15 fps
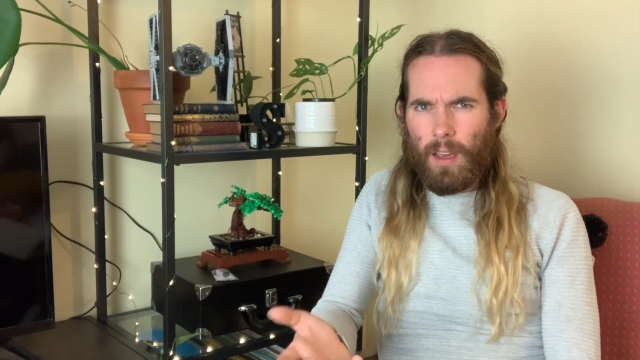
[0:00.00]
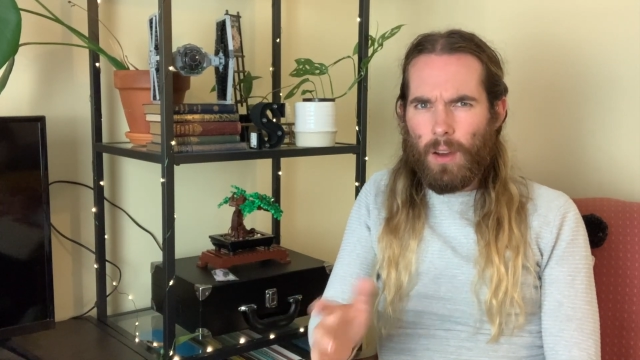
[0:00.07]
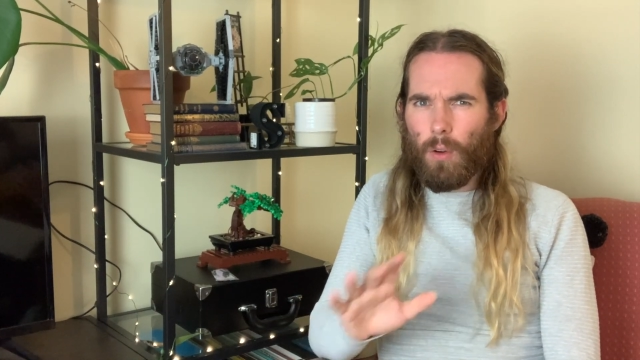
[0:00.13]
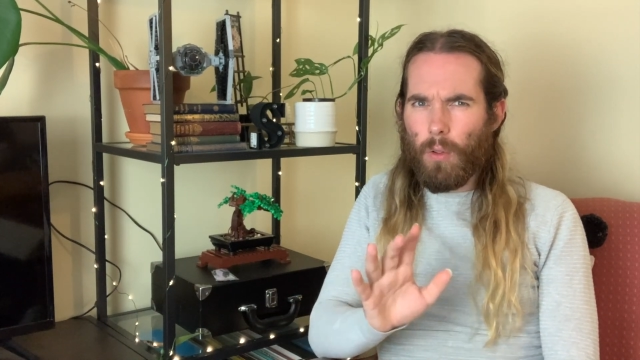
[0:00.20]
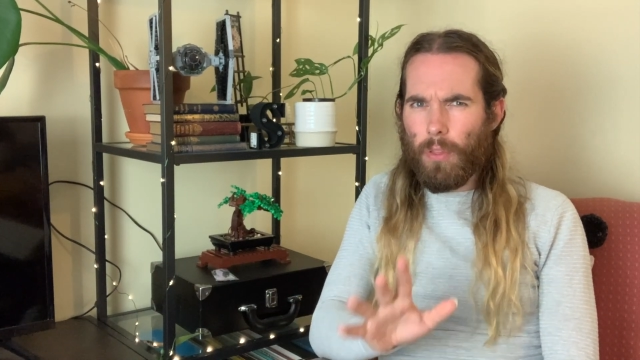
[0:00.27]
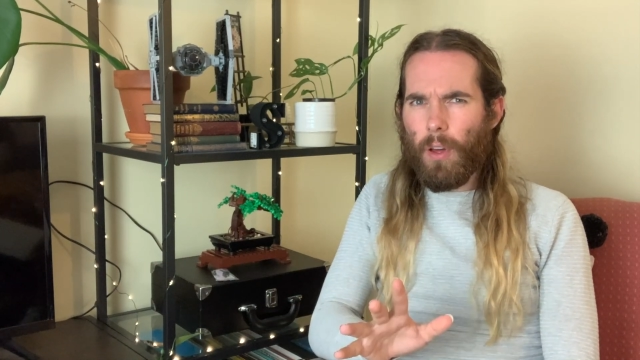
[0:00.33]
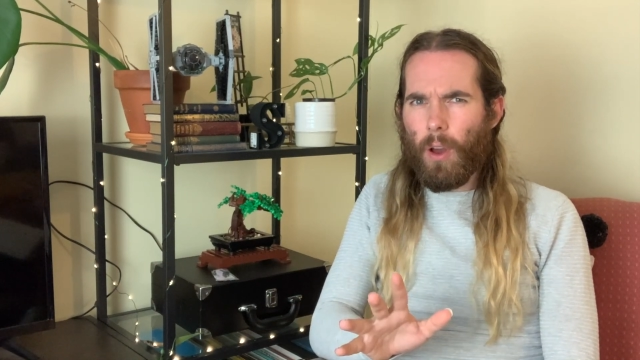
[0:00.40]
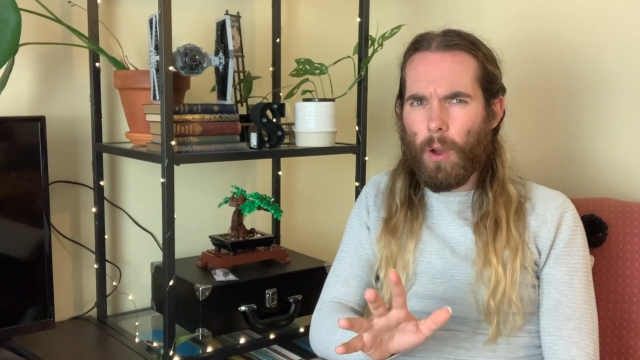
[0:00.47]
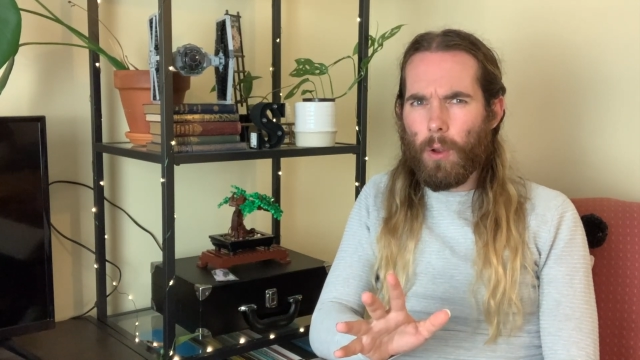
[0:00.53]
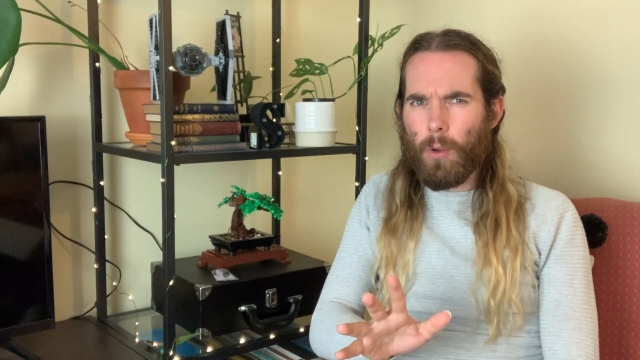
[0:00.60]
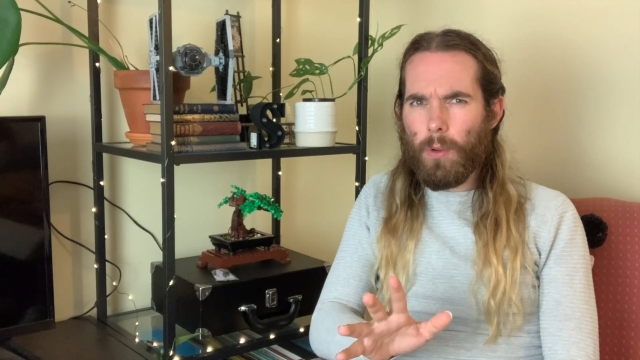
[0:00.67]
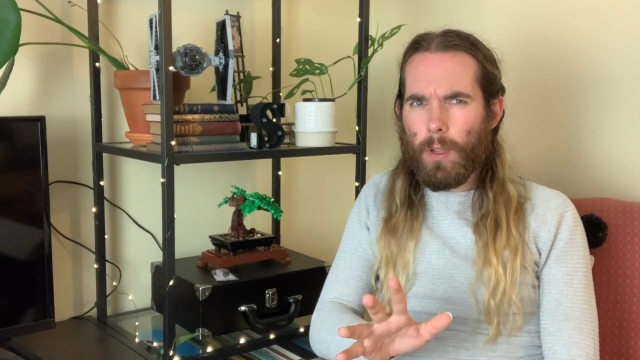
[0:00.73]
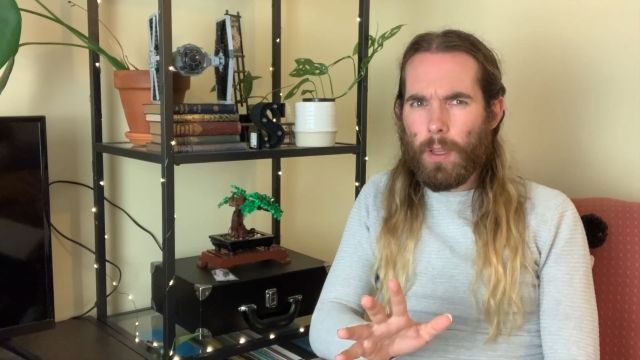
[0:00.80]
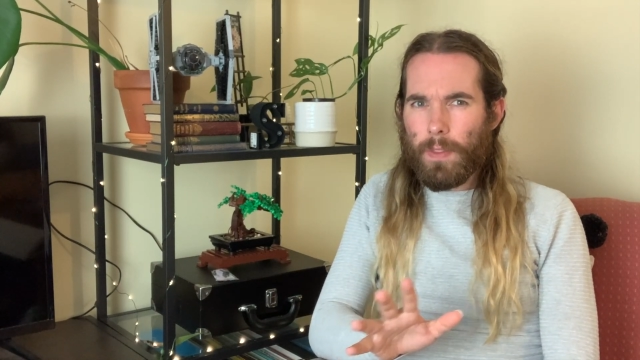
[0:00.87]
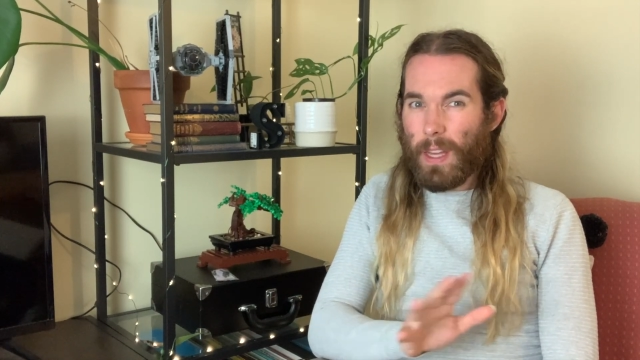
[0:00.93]

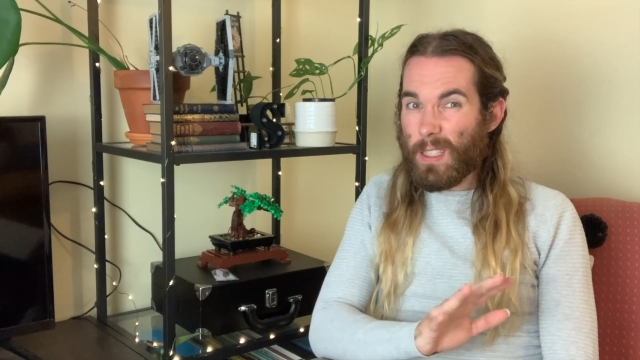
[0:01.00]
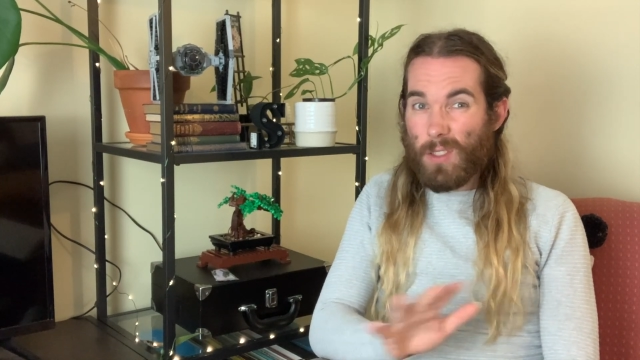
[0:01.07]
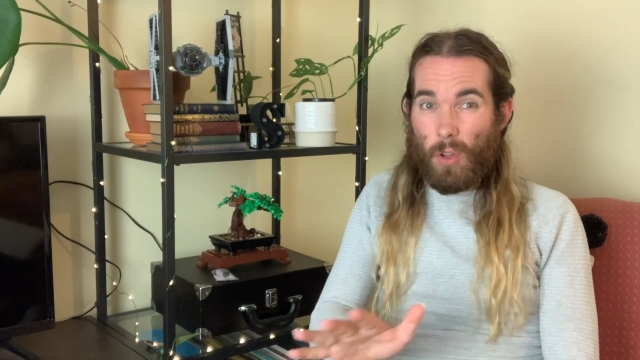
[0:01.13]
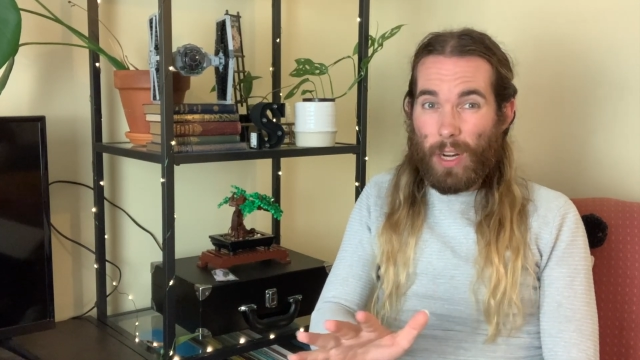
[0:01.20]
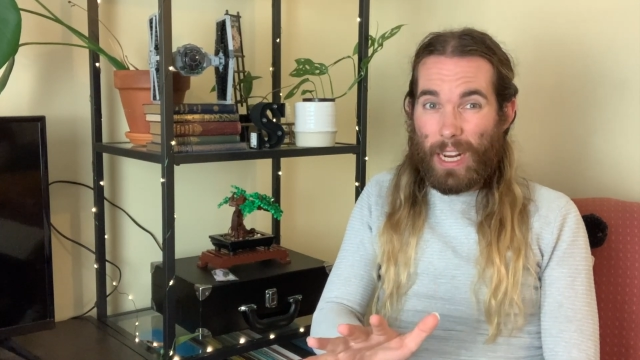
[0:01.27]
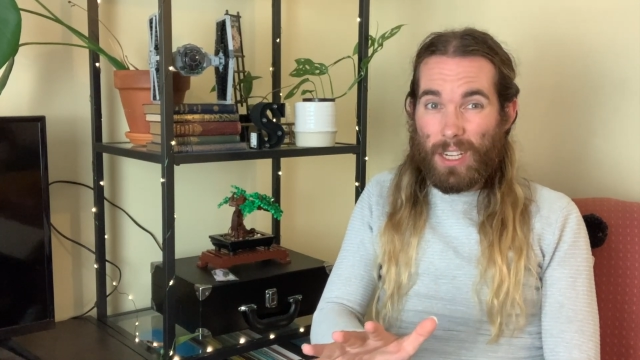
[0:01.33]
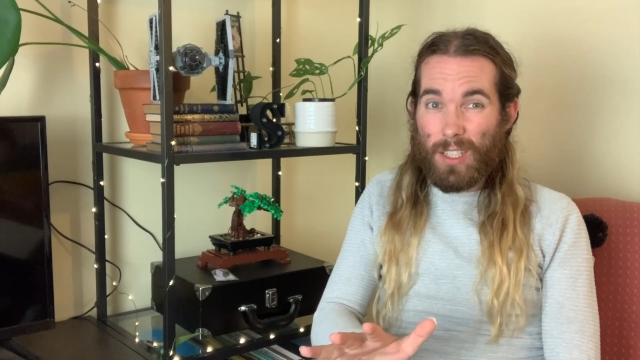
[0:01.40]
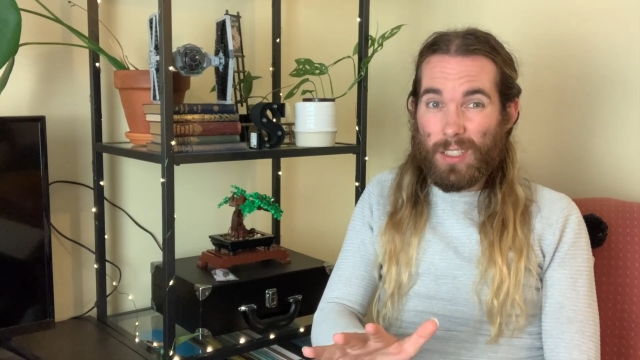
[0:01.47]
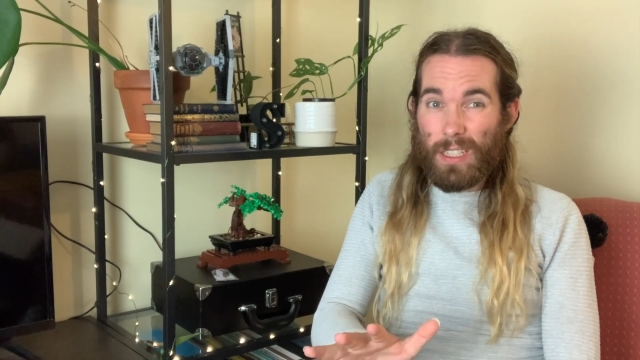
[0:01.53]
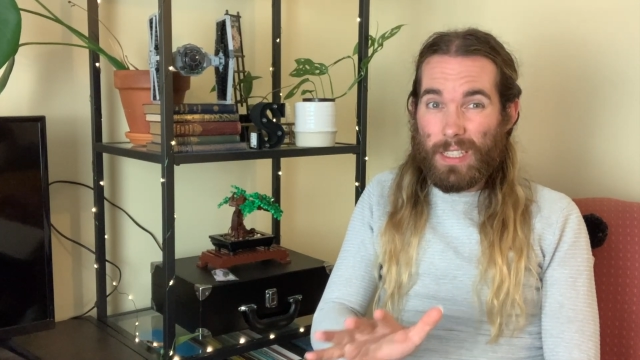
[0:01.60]
Although, that's not actually